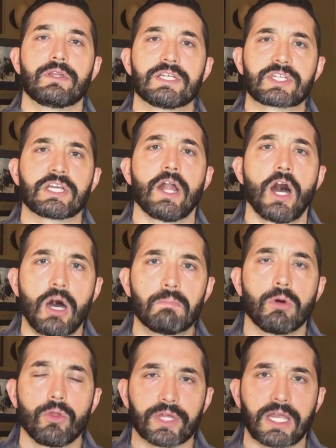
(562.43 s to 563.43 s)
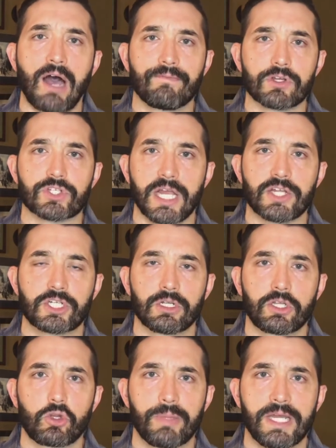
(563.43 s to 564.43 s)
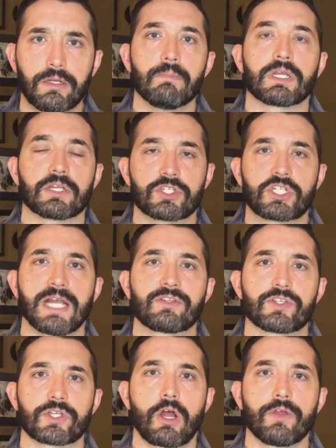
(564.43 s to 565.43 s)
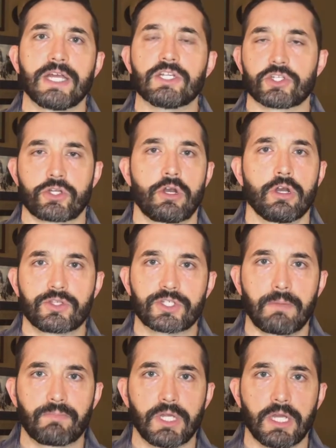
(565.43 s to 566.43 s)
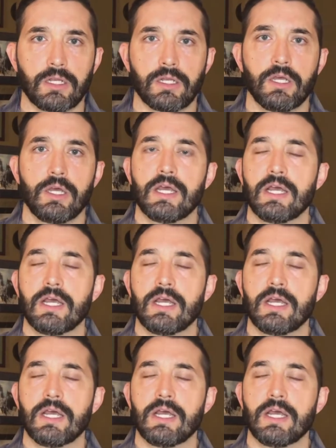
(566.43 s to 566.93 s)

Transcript: This can humble the conversation a little bit because chances are they just heard something,